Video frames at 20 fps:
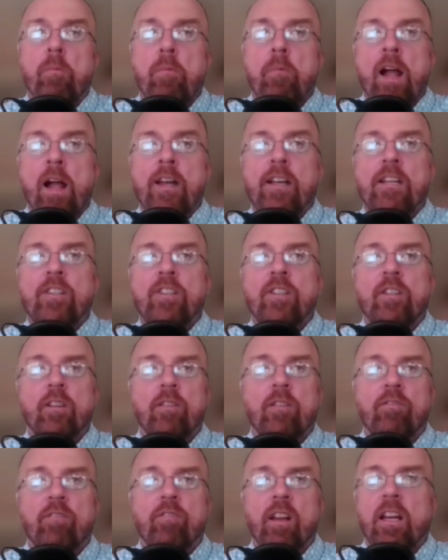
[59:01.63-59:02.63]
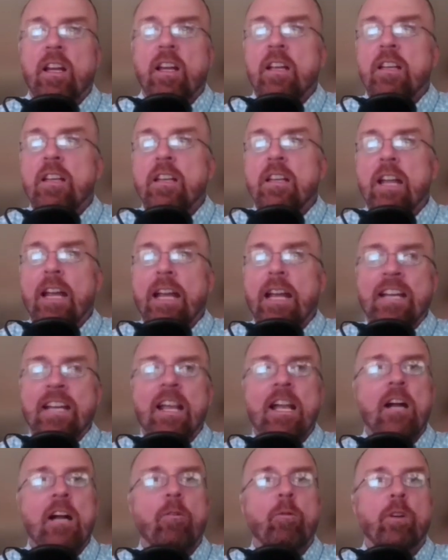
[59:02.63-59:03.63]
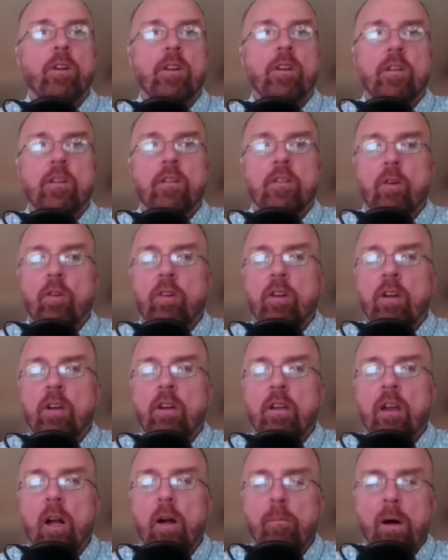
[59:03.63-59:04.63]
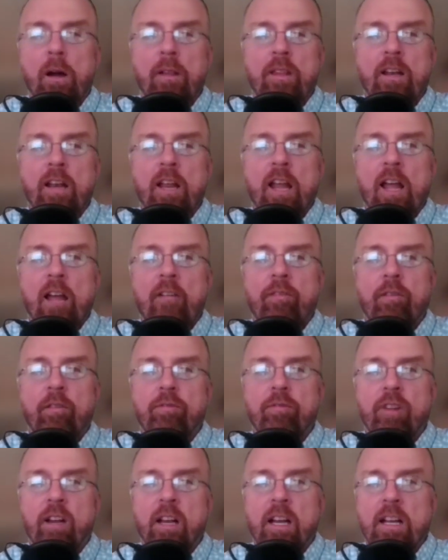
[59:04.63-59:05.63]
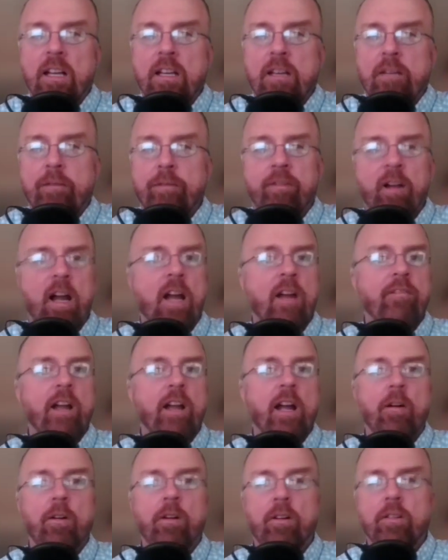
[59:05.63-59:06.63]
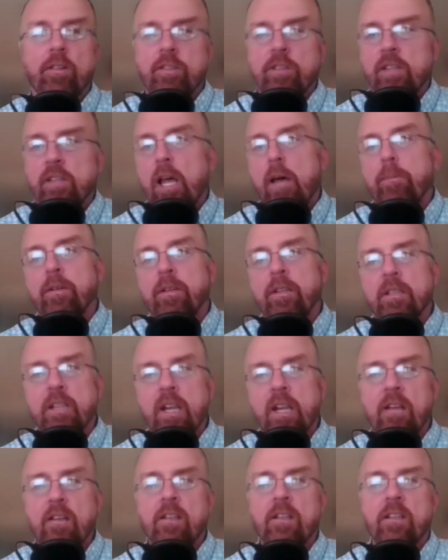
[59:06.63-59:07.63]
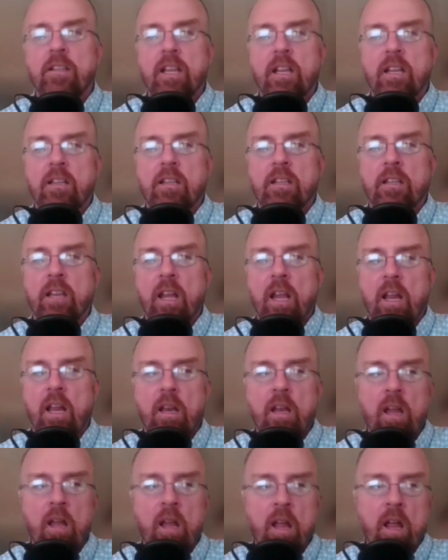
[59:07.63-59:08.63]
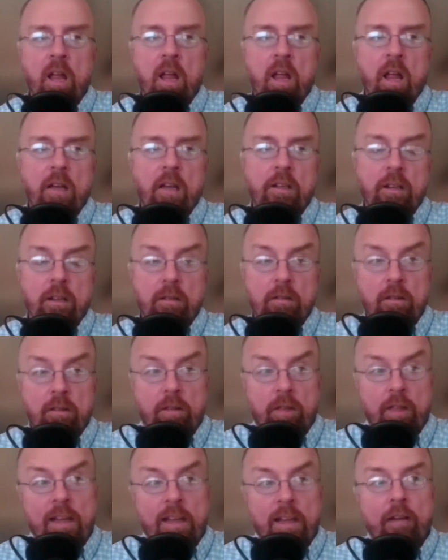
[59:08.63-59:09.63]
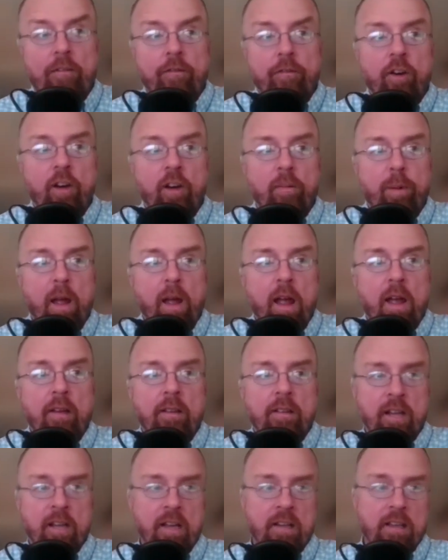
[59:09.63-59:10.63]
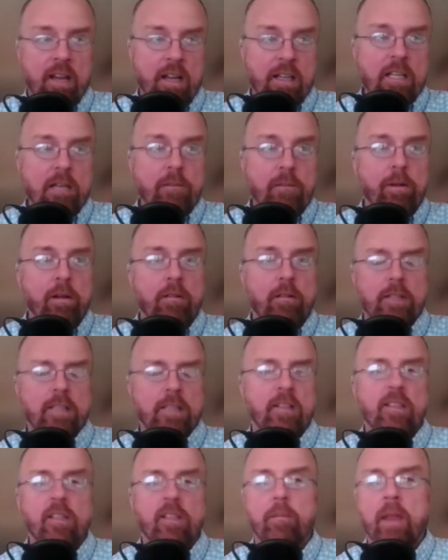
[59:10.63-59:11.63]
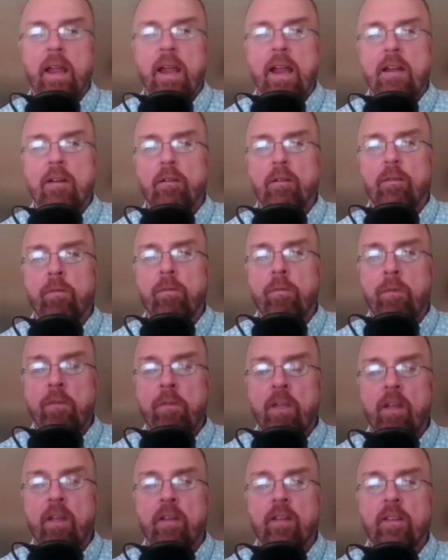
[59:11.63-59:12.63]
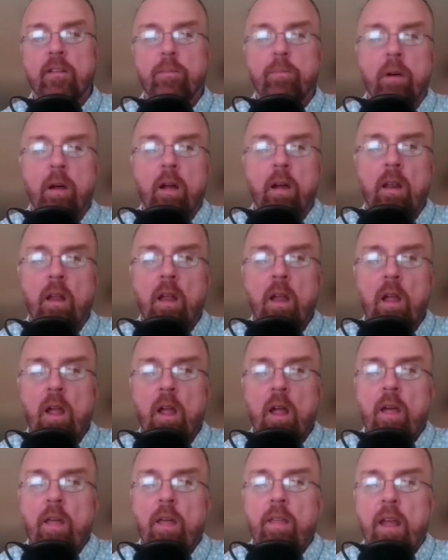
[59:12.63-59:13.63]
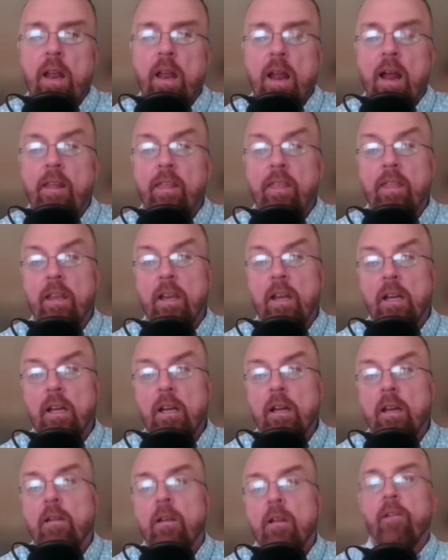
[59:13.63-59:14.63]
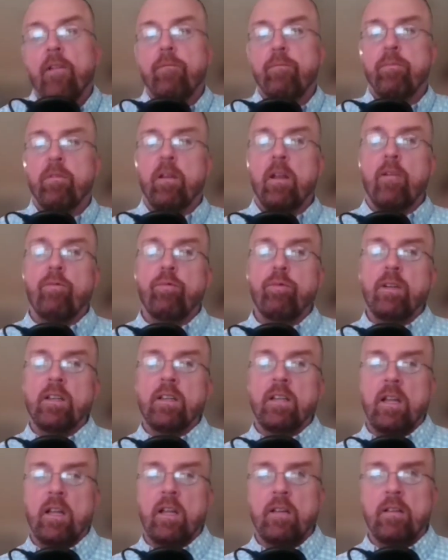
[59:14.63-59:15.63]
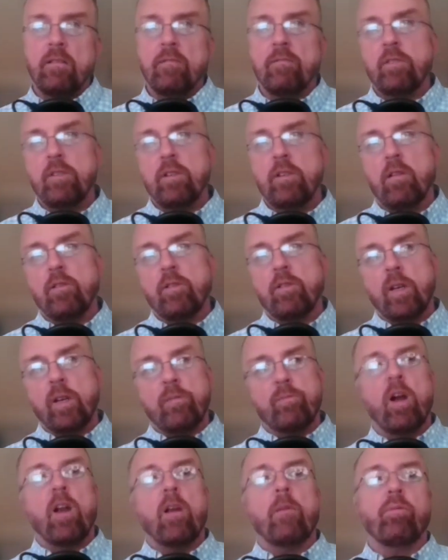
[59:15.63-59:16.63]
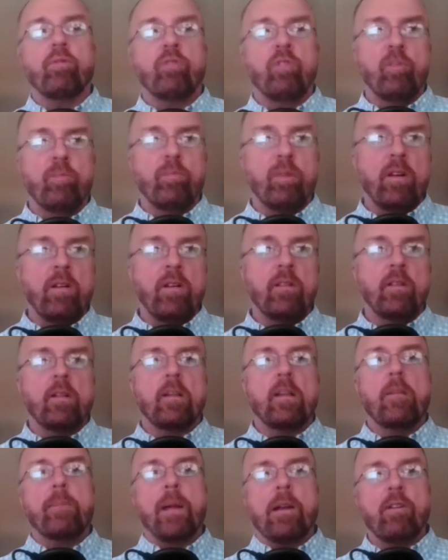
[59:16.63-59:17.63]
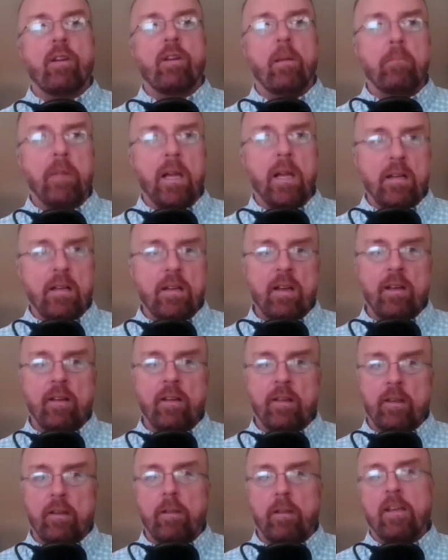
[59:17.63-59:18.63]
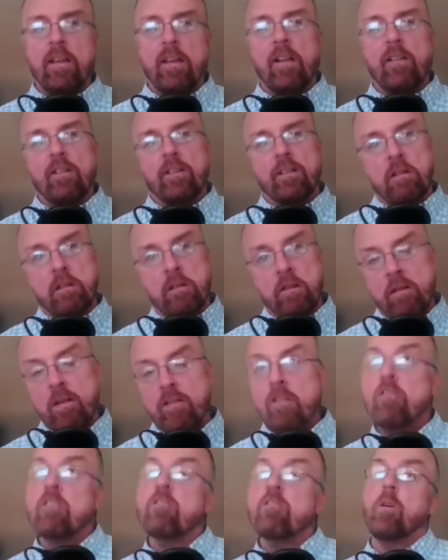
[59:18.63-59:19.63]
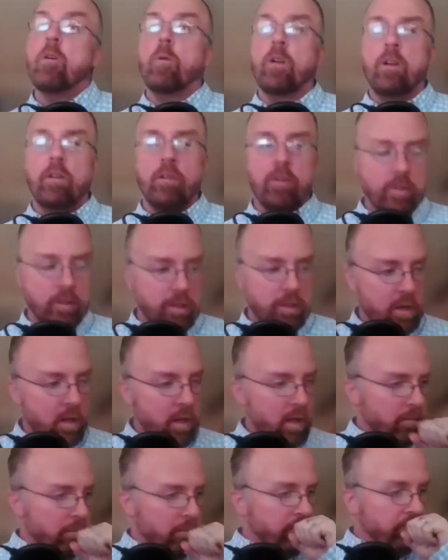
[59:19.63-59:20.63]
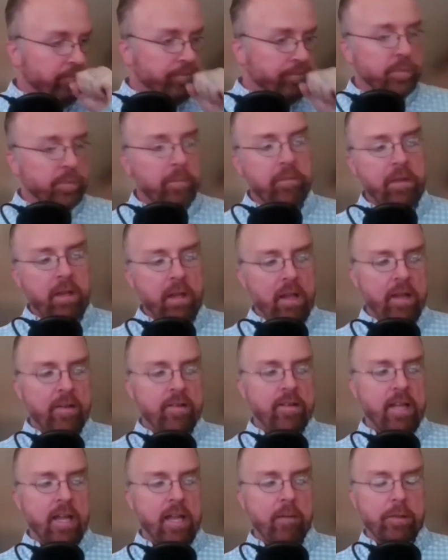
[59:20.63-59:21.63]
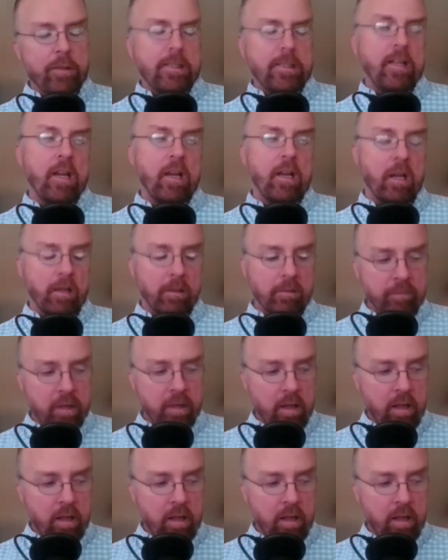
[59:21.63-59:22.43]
9 inches of rain in 8 hours, or a month and a half of rain in 5 hours, just happening again and again and again. And you think at first pass, can any built system handle this? But then I think if we can do smart improvements and get better at maintenance and clean out the sewers, as Tom was saying,